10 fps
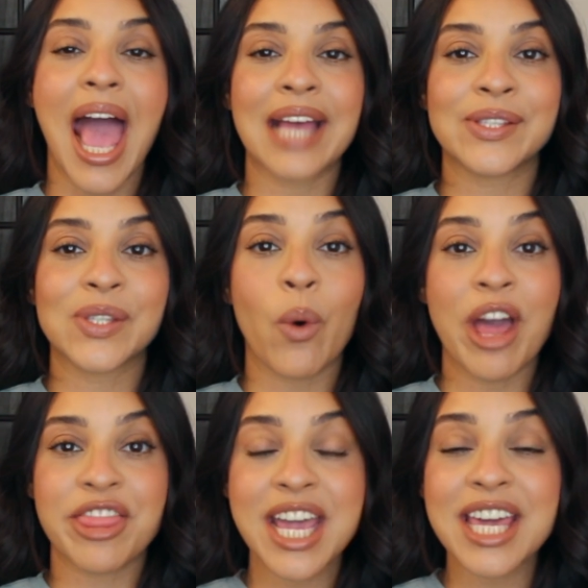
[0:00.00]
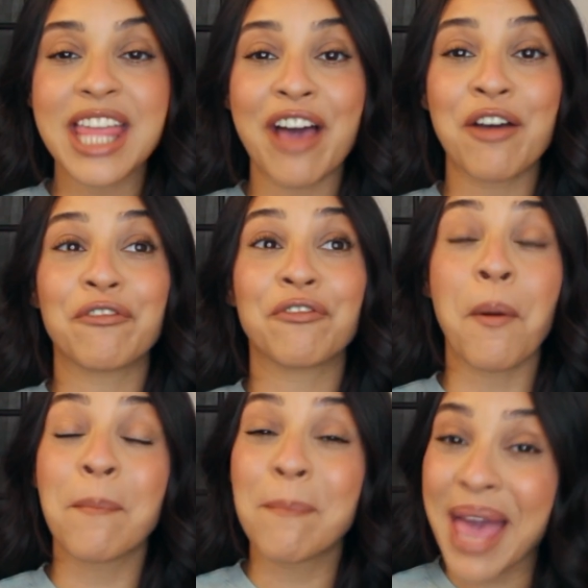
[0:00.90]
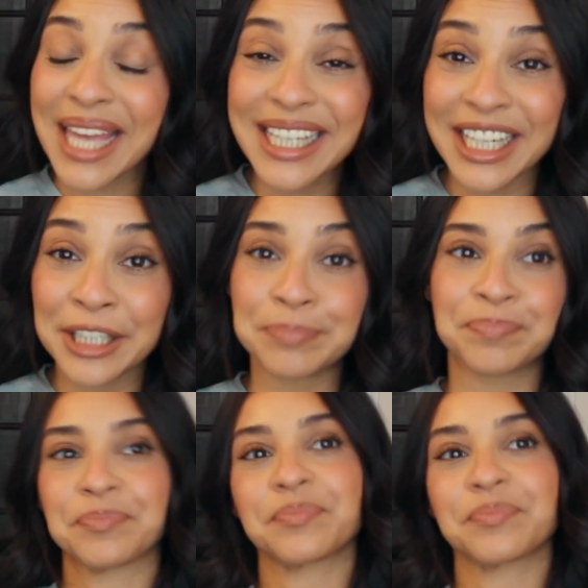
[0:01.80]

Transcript: And so I think that for many,